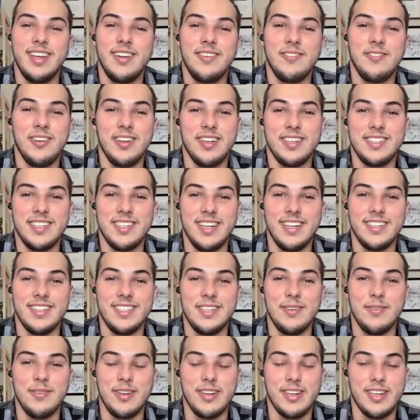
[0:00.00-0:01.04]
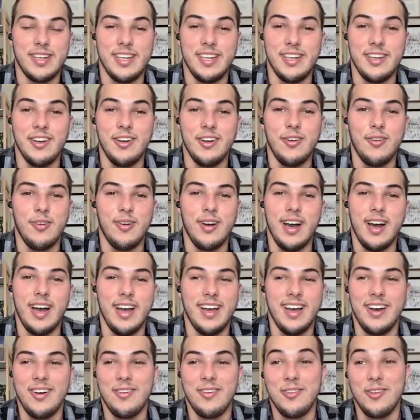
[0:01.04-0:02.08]
really excited to see where it can go. I, I
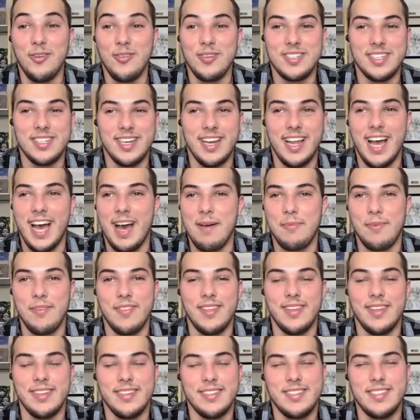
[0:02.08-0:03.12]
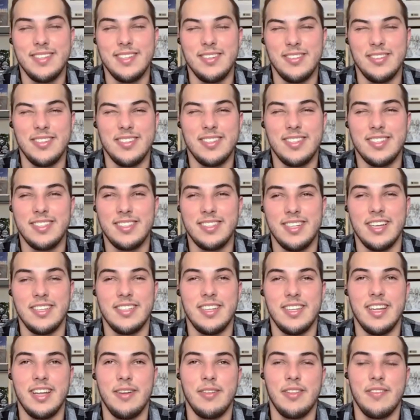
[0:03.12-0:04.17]
don't know what's going to happen with it. Still
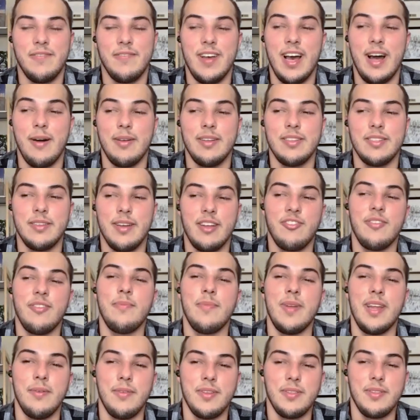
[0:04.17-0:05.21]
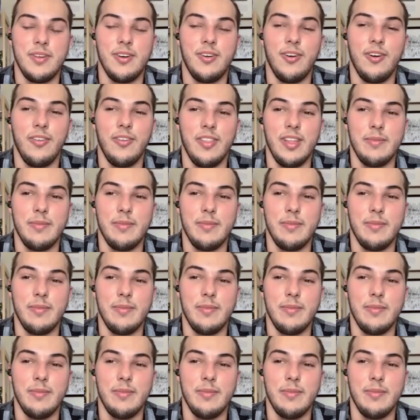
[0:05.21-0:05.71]
discussing it with the families, actually meeting with all of them